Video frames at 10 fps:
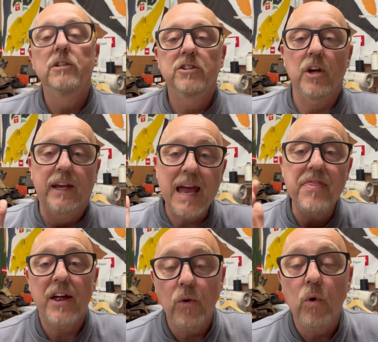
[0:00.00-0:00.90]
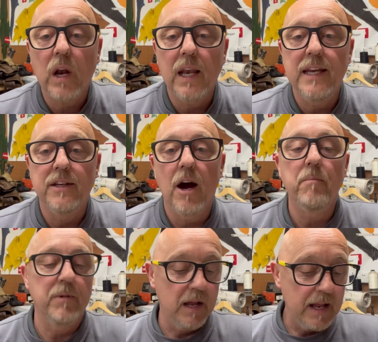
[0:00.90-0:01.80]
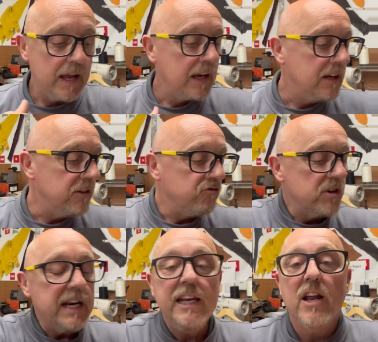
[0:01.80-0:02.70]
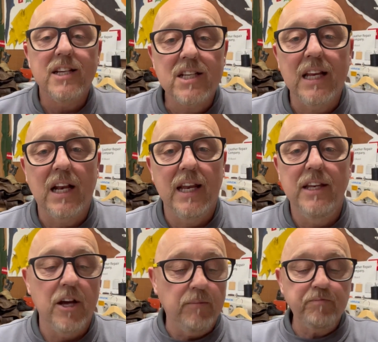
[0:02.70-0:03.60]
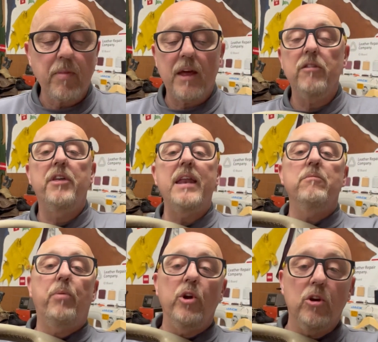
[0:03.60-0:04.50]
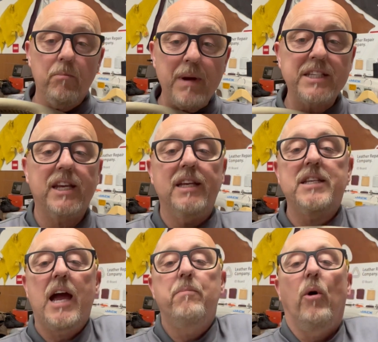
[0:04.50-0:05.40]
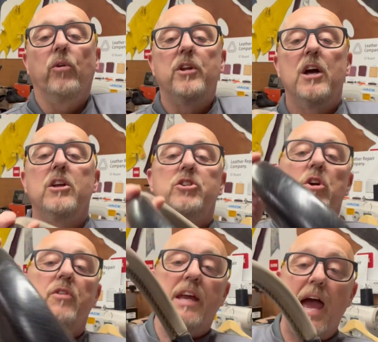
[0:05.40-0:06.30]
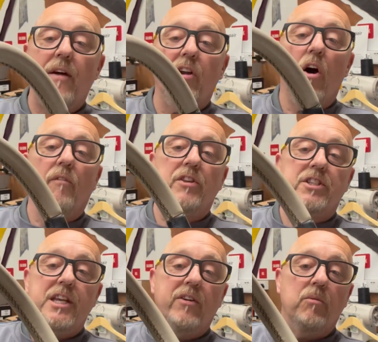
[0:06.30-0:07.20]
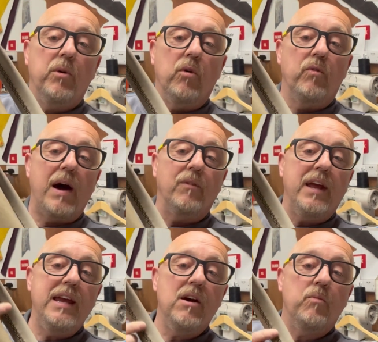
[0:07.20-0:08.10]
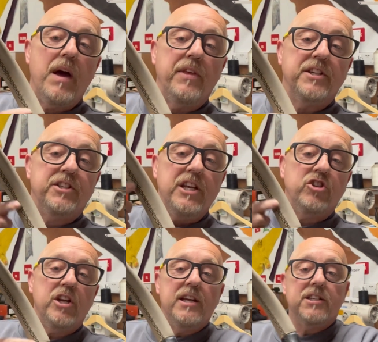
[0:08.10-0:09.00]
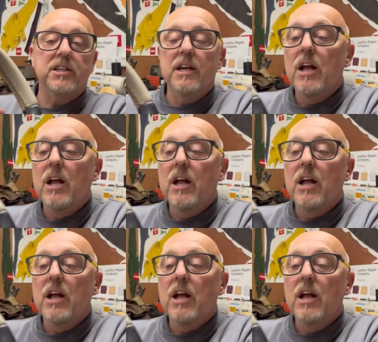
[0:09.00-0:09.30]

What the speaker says: So get that all cleaned up, really nicely cleaned up. Then put your masking tape on to the area of the steering wheel round here where the stitching is.